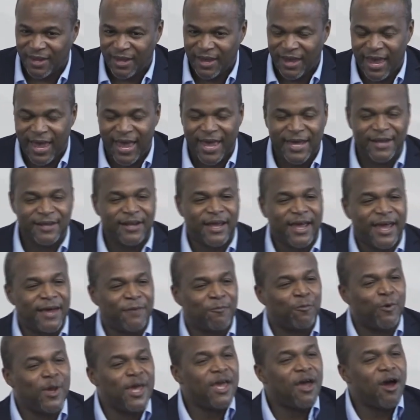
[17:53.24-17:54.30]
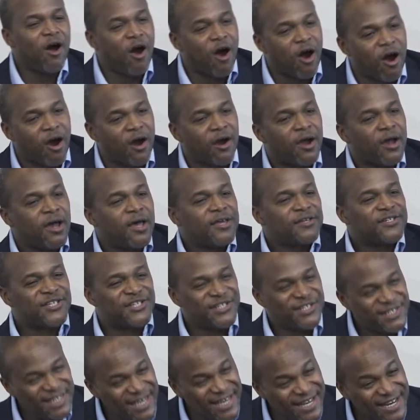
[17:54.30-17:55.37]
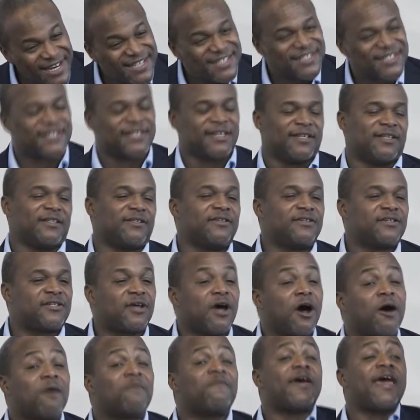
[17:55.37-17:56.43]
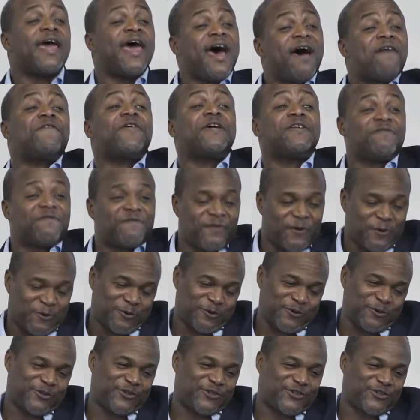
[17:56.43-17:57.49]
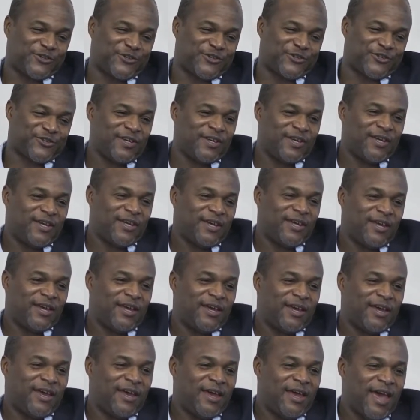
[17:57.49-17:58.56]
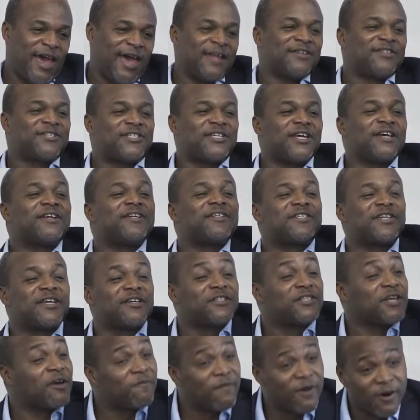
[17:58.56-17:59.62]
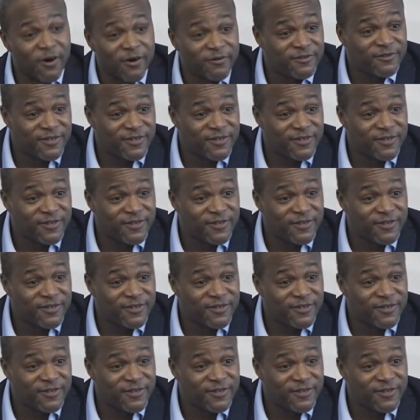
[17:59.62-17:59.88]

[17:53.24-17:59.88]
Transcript: And we are citizens of heaven first and citizens of earth